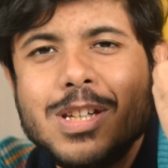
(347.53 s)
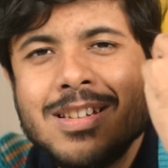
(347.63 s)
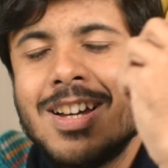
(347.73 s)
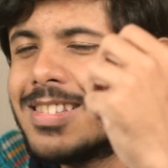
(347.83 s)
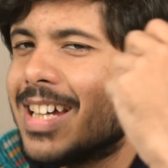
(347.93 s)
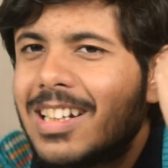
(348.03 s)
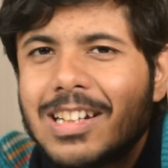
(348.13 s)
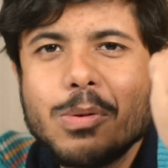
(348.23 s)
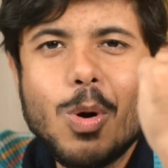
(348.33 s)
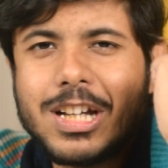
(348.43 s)
We
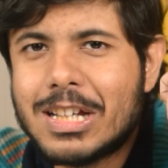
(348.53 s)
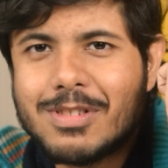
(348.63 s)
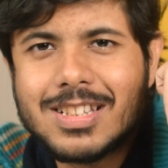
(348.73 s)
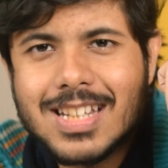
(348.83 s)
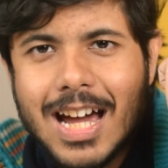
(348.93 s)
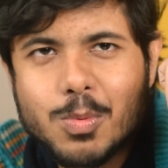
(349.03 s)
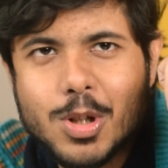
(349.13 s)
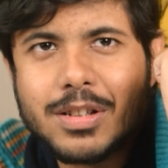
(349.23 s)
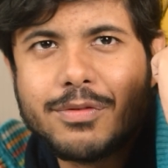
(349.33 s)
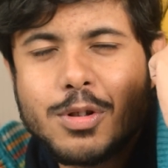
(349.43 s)
suddenly, one day, we start
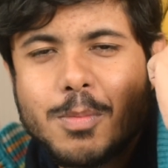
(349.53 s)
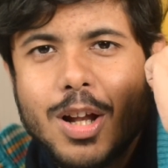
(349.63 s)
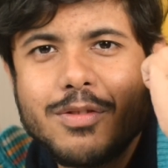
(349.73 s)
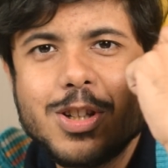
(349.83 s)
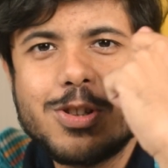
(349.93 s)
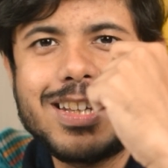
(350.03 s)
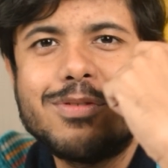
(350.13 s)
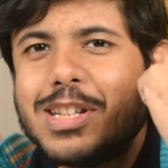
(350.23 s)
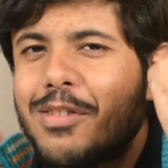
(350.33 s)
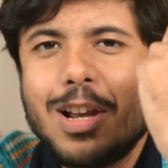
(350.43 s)
watching football videos
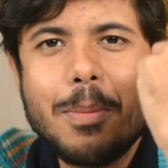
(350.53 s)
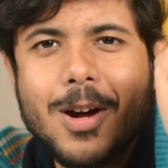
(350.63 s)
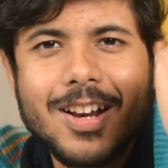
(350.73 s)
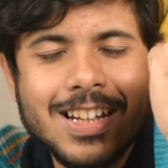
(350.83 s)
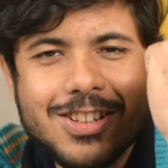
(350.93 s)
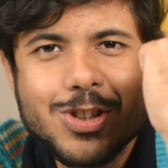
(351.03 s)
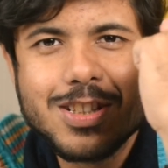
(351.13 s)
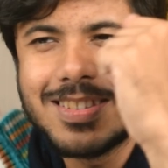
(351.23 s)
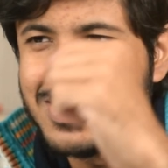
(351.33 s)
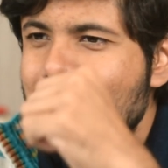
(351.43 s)
and we develop our
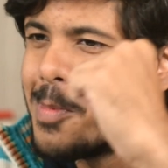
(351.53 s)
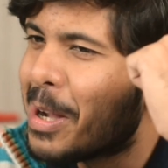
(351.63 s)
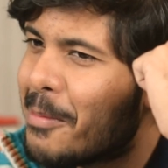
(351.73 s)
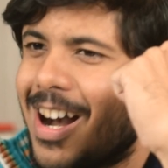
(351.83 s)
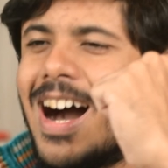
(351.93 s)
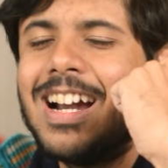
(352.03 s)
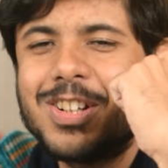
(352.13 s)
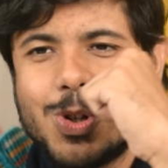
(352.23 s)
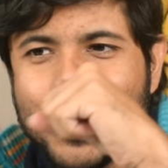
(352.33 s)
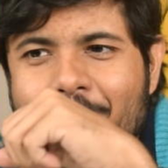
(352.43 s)
allegiances. You become a
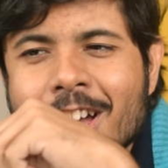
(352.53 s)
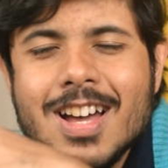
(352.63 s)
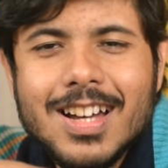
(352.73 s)
hardcore